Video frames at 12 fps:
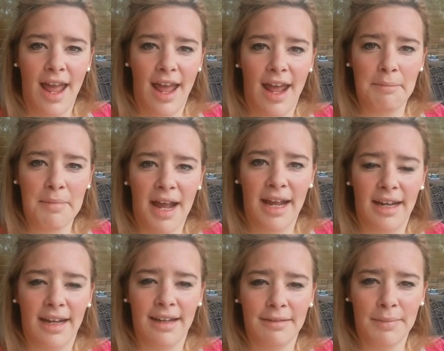And
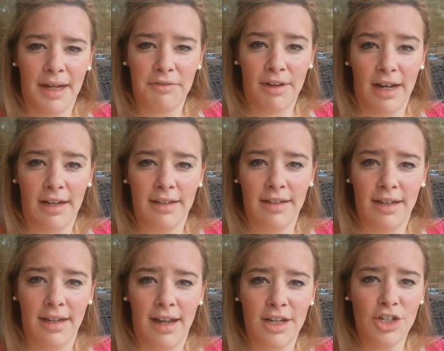my friend,
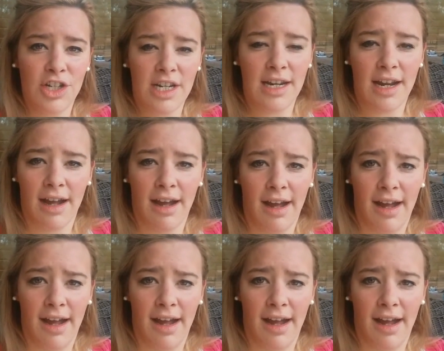she